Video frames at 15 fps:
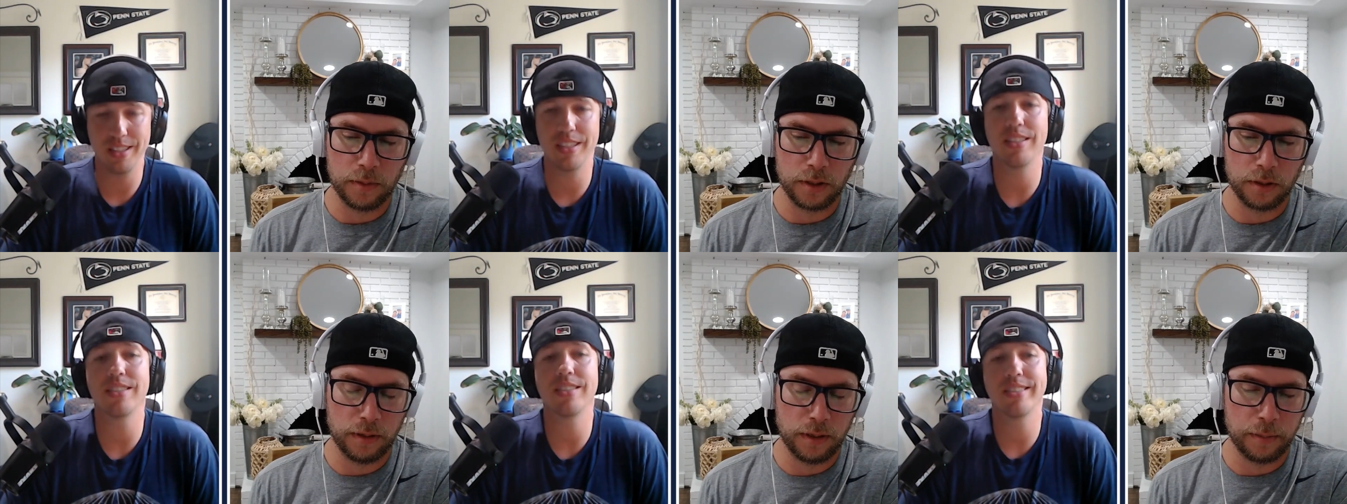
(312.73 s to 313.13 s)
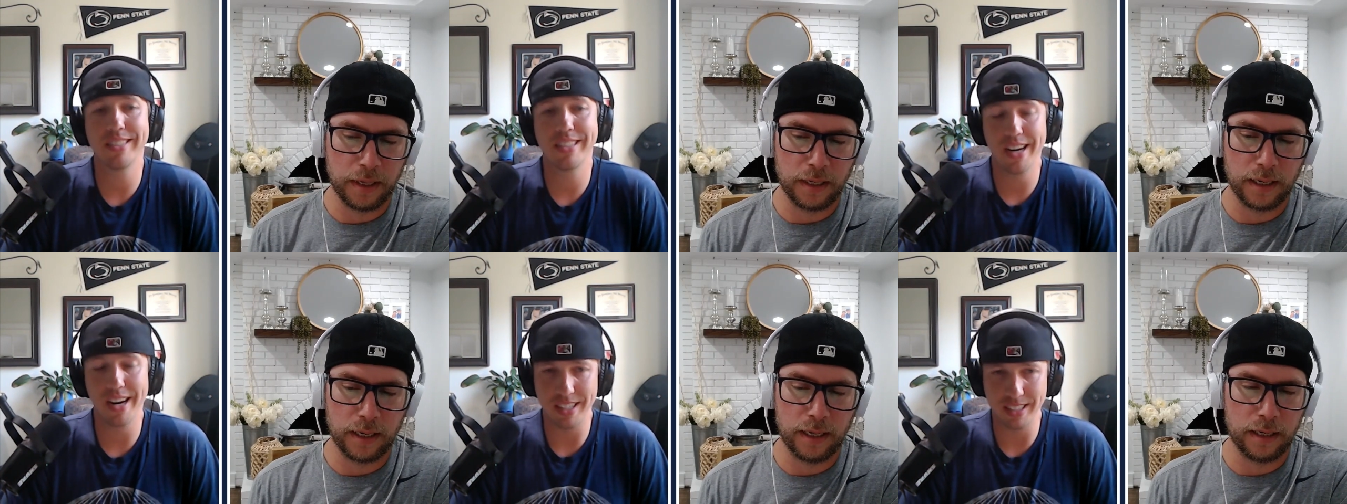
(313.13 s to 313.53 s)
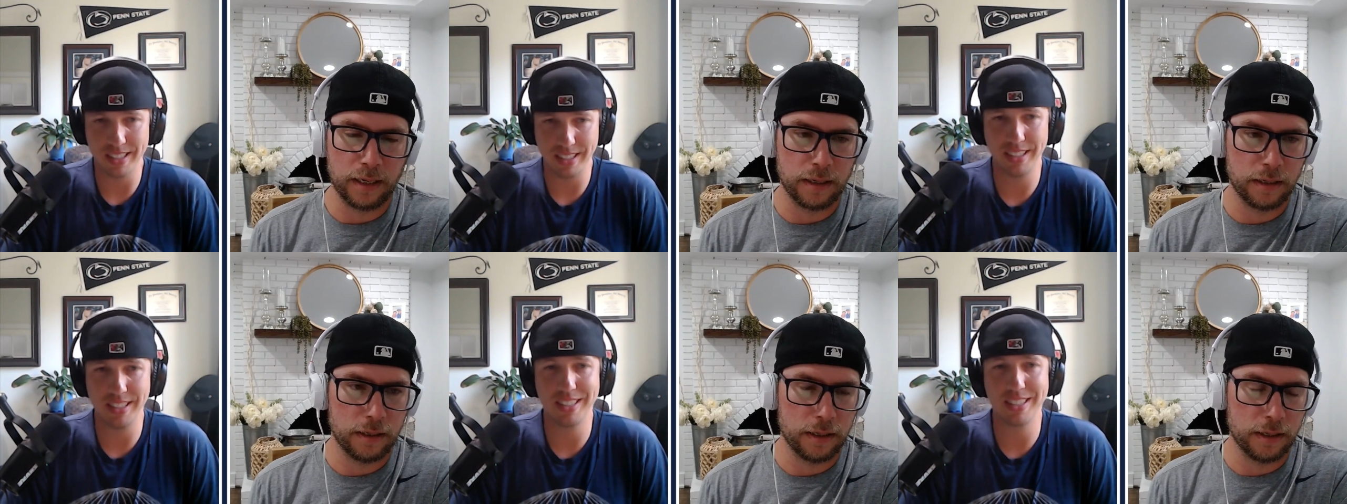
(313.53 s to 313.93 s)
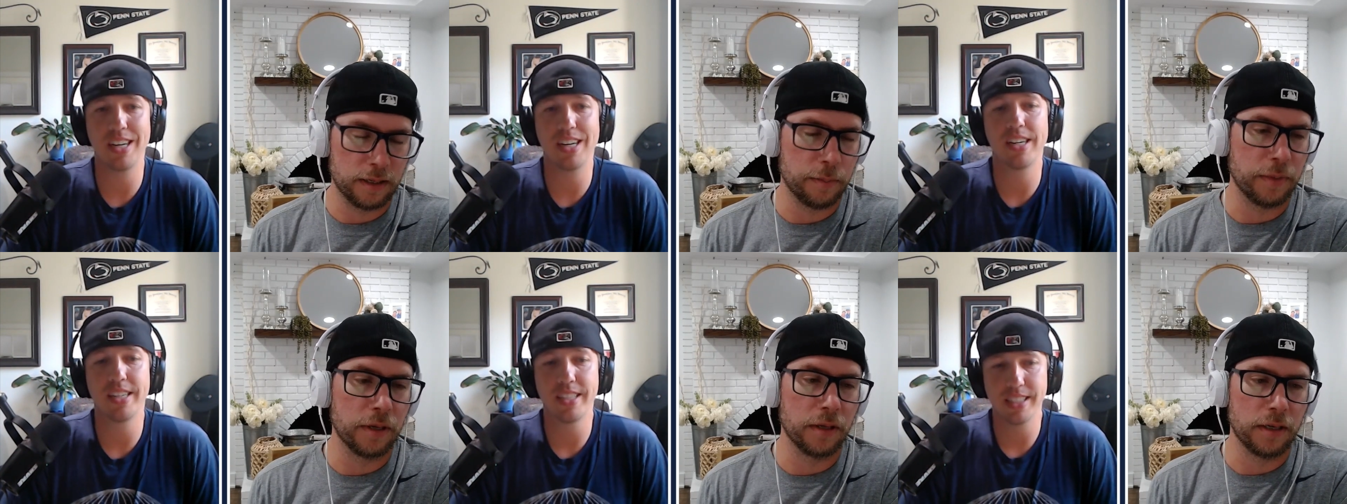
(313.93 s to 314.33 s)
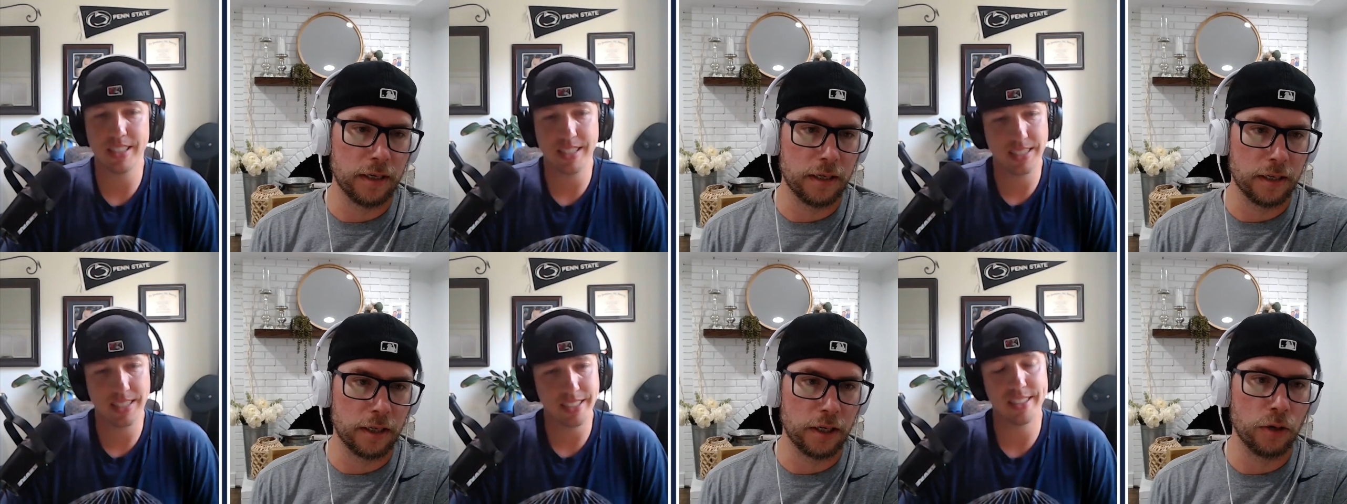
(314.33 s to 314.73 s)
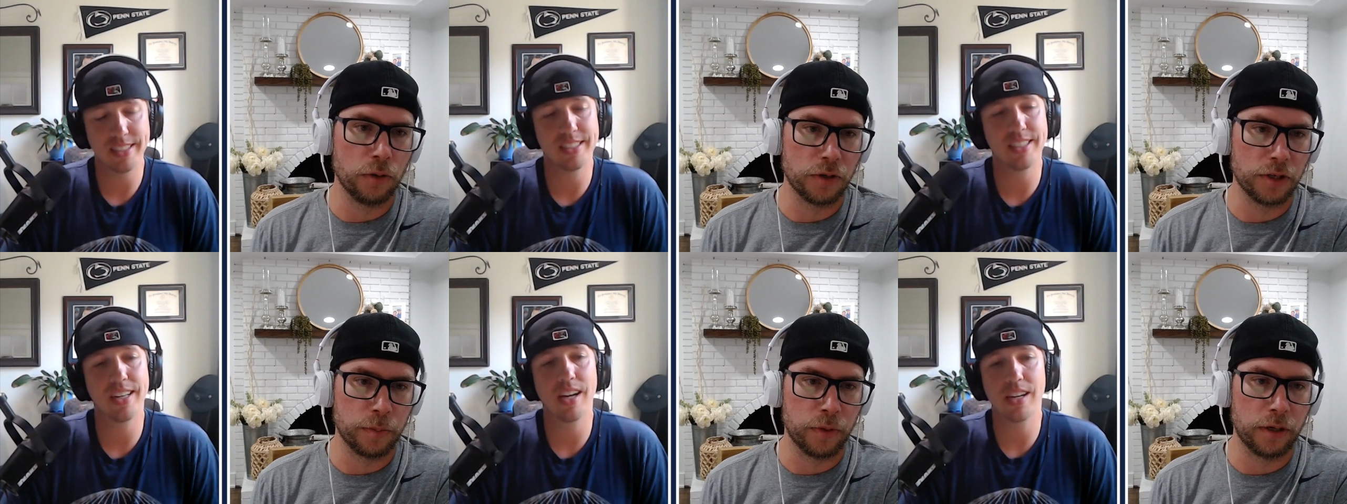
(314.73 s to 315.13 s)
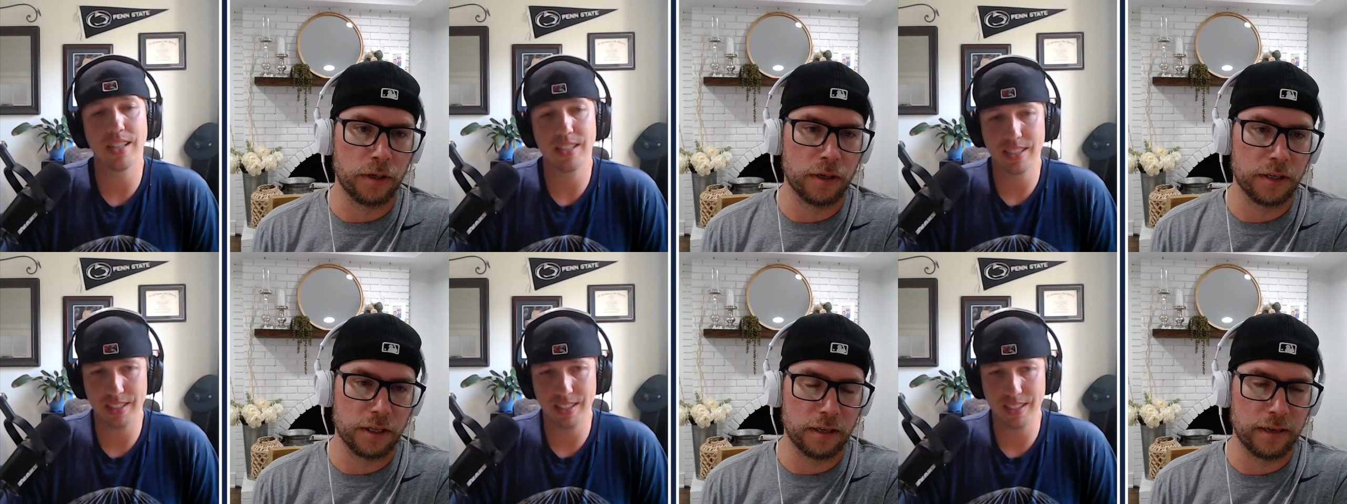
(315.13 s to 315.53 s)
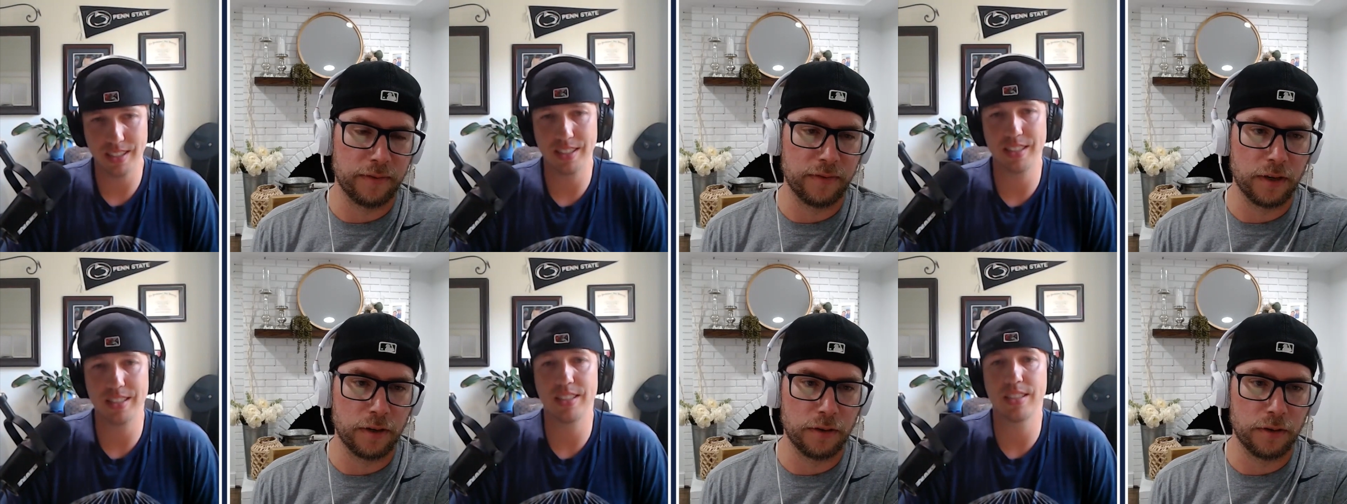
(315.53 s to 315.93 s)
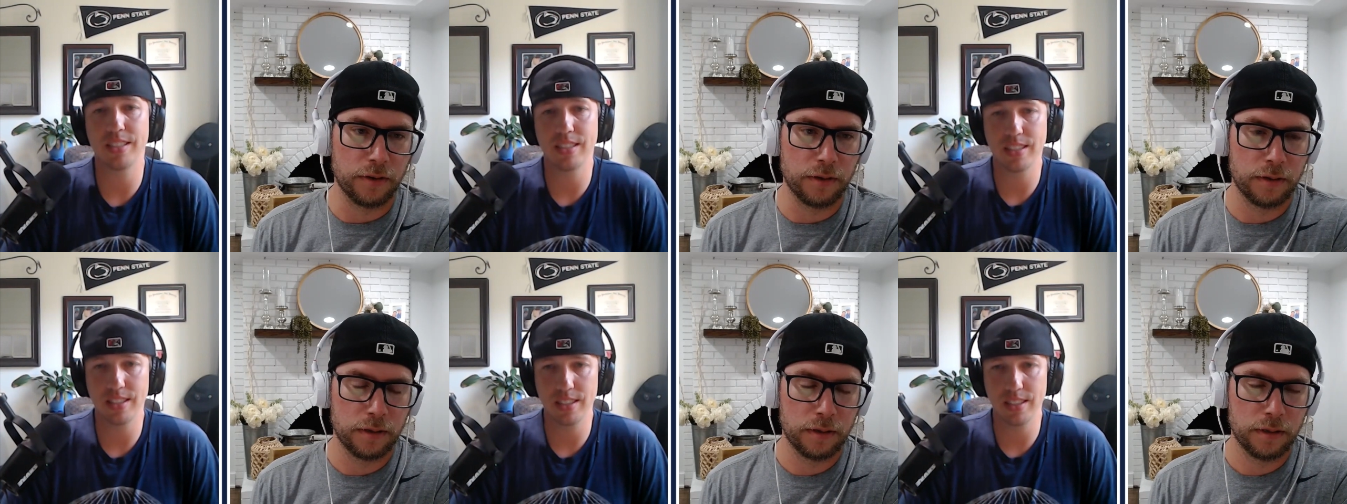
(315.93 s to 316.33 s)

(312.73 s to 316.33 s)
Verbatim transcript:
Speaker 1: So he maintained his ability to go somewhere and still have another